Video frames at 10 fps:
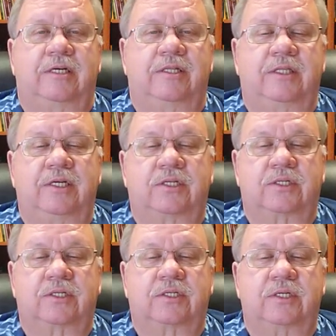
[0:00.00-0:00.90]

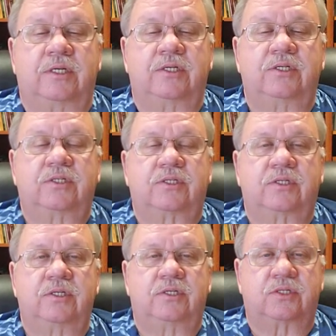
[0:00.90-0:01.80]
This is
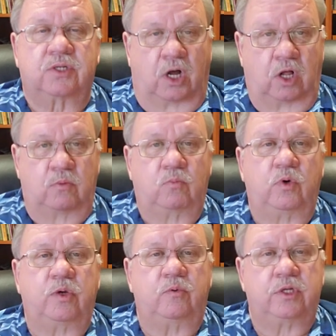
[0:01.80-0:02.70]
the psalm
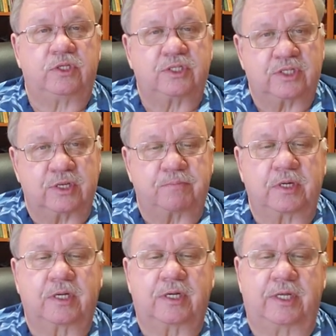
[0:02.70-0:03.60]
we would
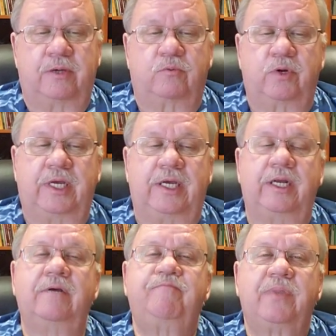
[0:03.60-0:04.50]
typically
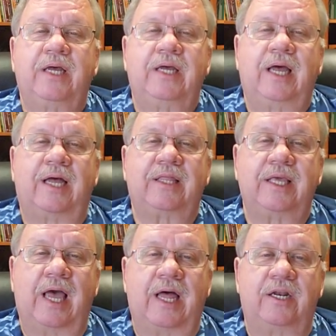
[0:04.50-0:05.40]
read at
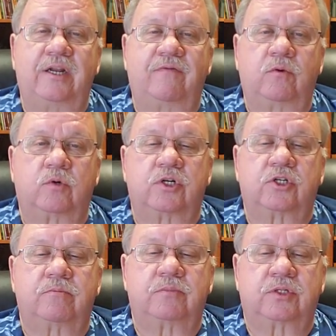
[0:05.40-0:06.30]
the end of the
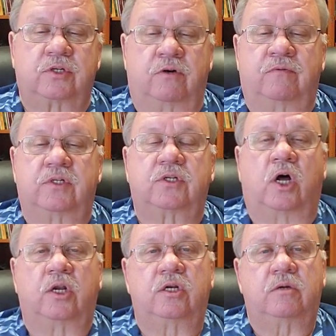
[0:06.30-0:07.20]
worship service
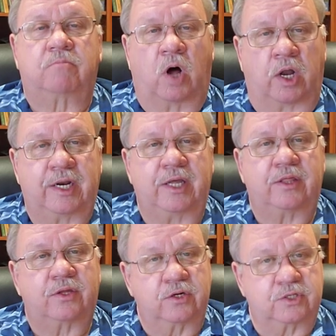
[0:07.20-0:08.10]
on Maundy
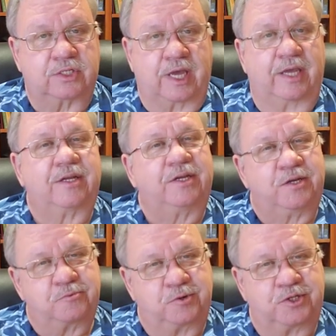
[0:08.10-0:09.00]
Thursday,
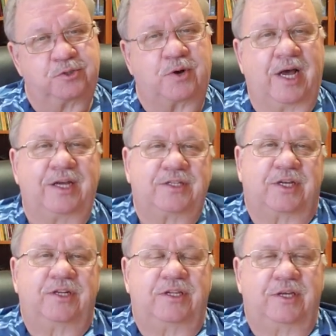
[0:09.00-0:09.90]
which is why I
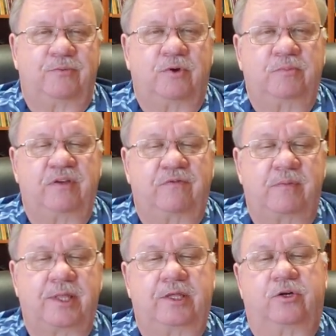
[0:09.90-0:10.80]
said it will be
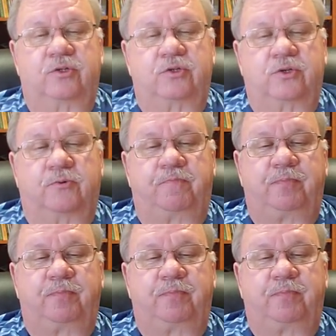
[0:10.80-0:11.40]
familiar to you.